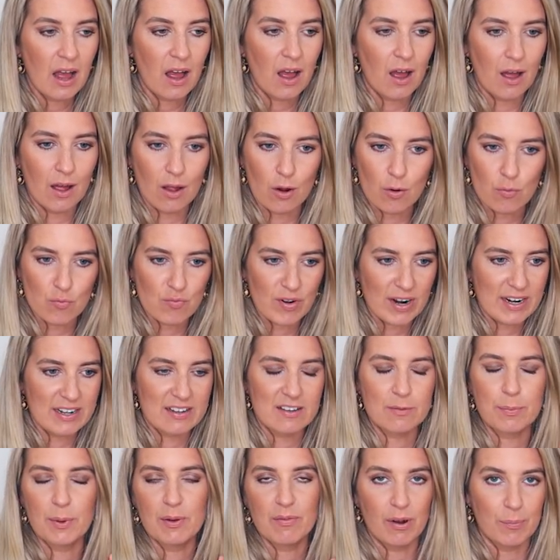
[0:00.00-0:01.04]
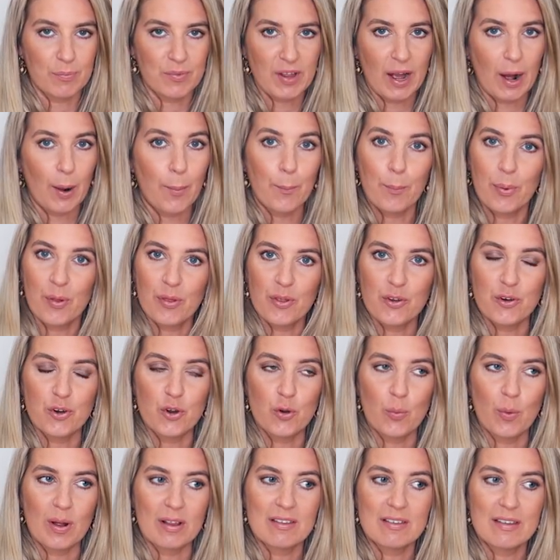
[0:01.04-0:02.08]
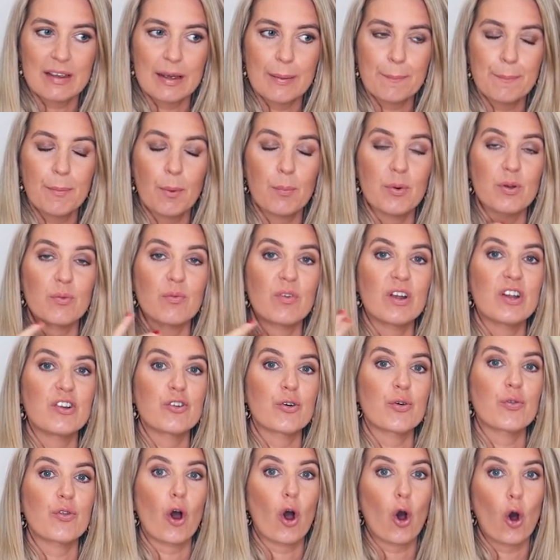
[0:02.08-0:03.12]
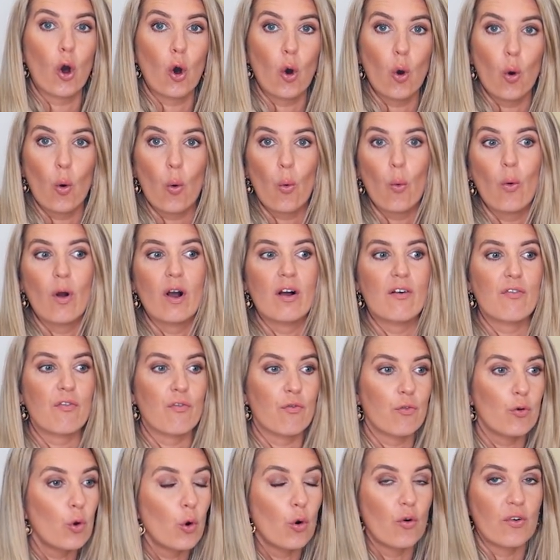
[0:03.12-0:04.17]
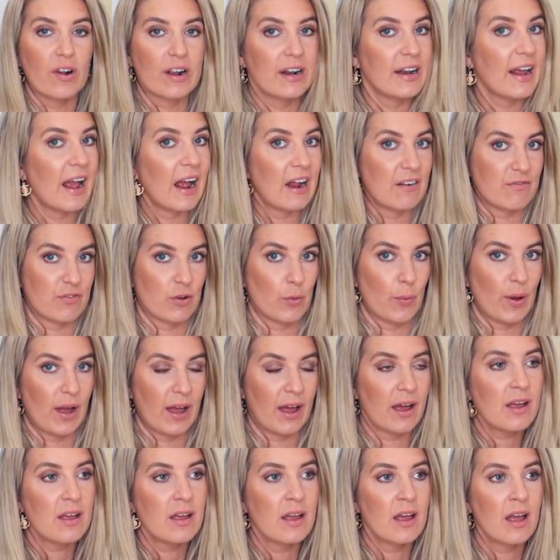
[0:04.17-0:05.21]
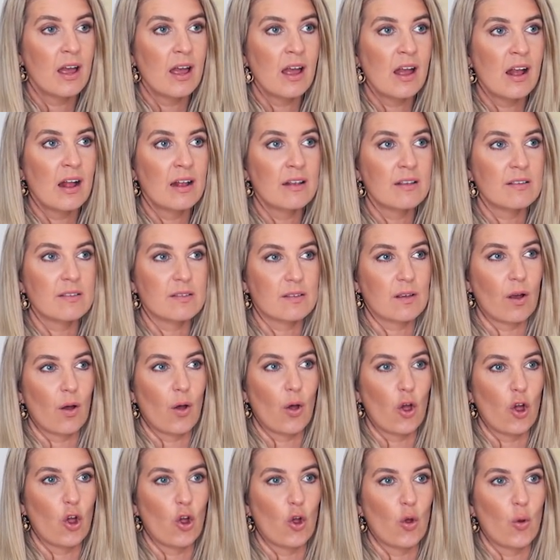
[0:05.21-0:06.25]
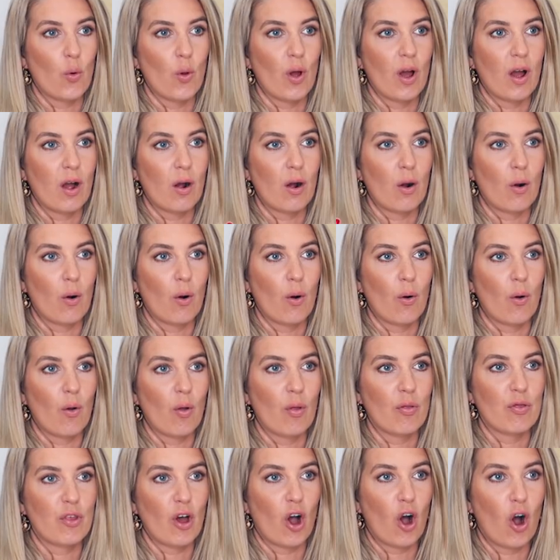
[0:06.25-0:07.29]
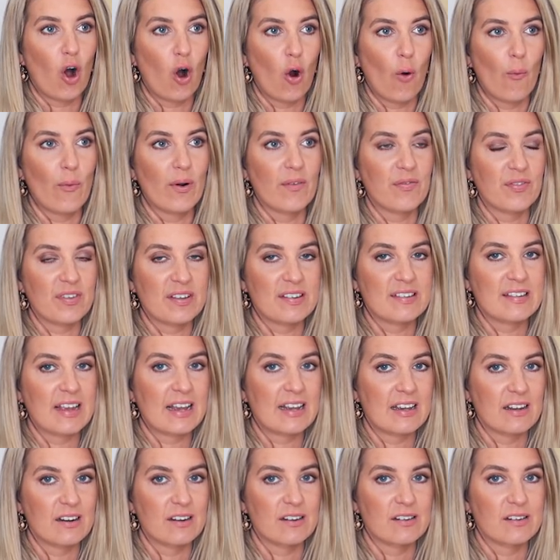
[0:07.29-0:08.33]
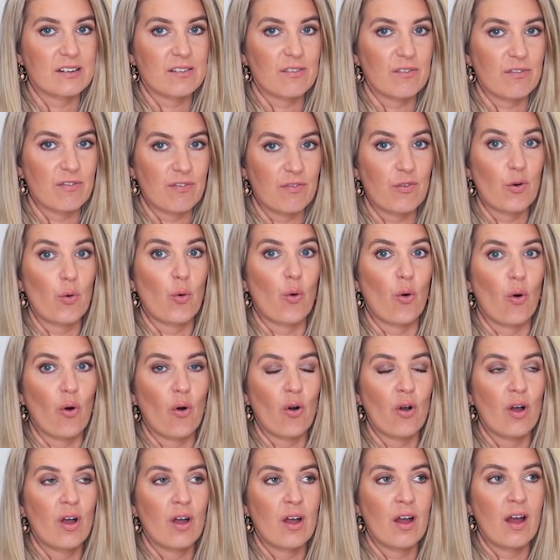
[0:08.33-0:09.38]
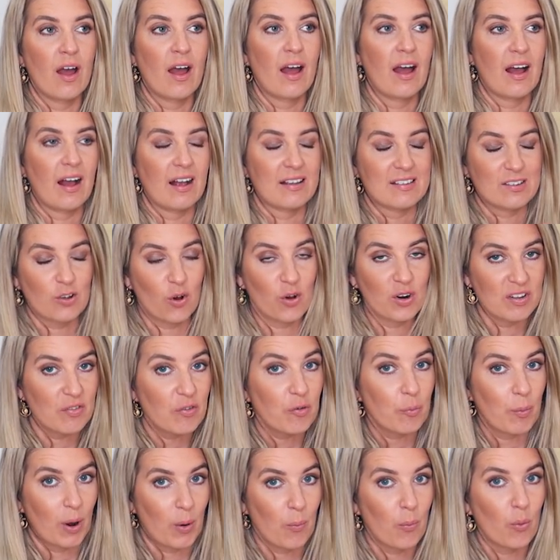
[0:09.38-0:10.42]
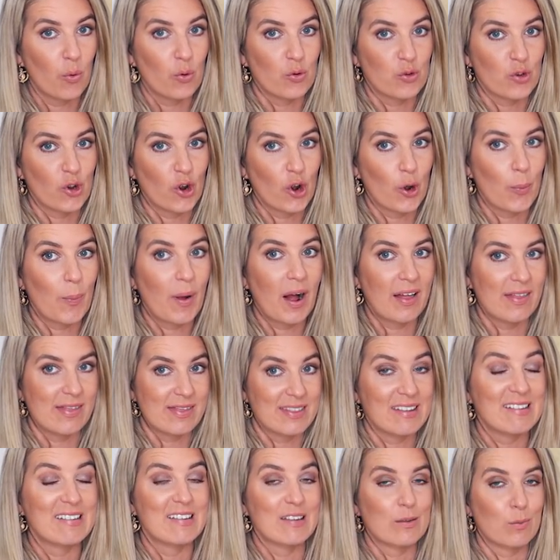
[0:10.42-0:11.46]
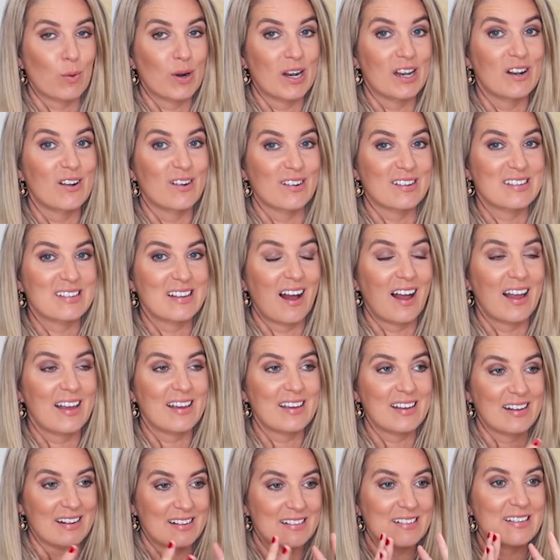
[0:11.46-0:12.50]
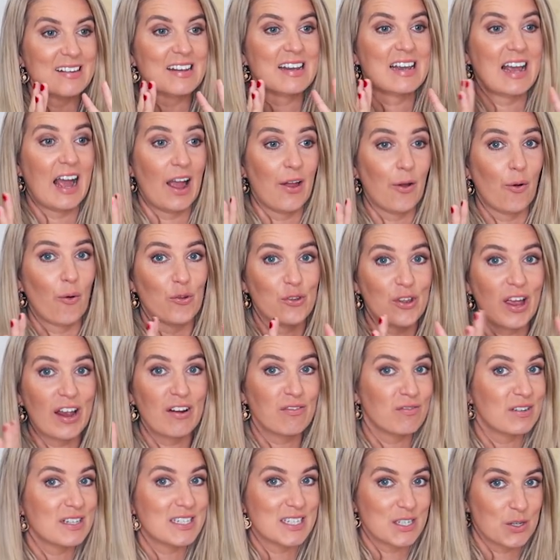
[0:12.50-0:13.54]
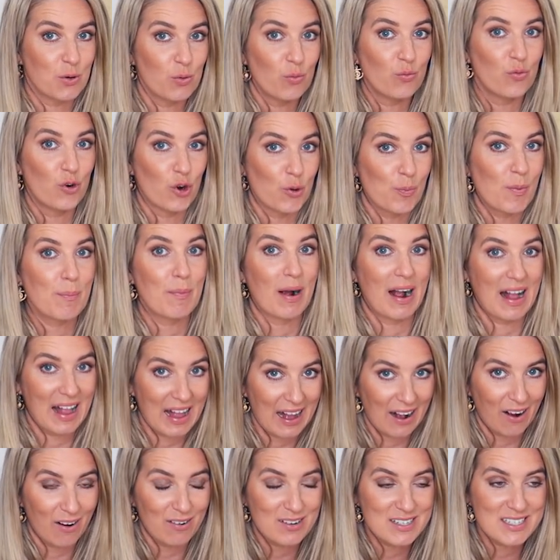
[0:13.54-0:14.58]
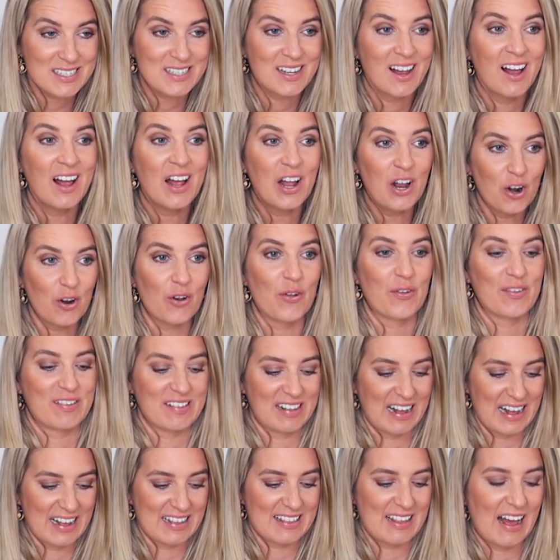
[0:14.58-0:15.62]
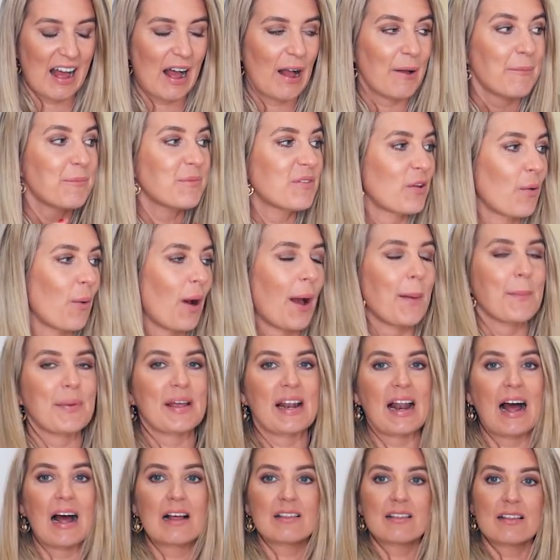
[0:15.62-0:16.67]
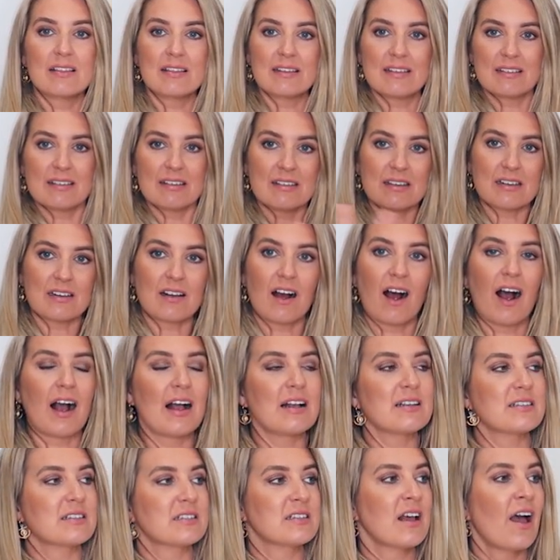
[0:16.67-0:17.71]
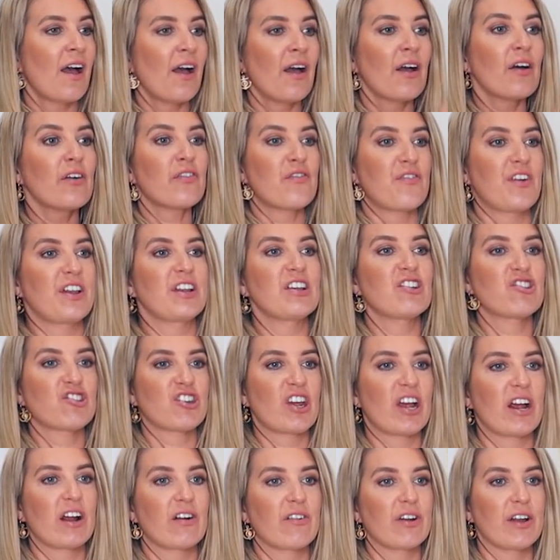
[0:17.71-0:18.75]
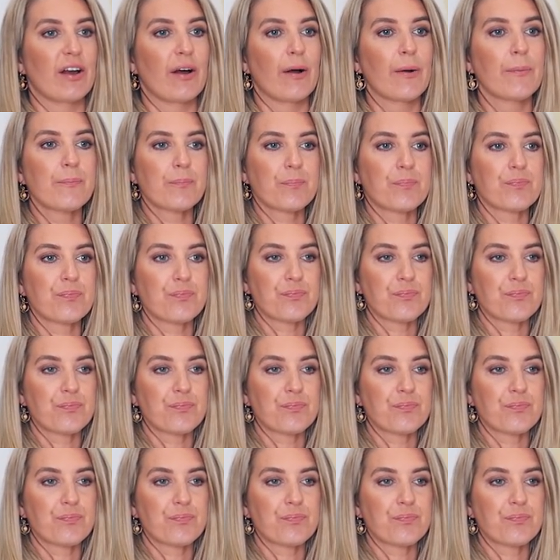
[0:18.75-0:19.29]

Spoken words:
ready to be ripped out and put the new ones in. But we're redoing the whole flooring everywhere. So the whole of the second floor has gone into my wardrobe, and this is what it looks like. It's chaos. Every single room in my house looks like that. So I'm glad that this is a nice finished area.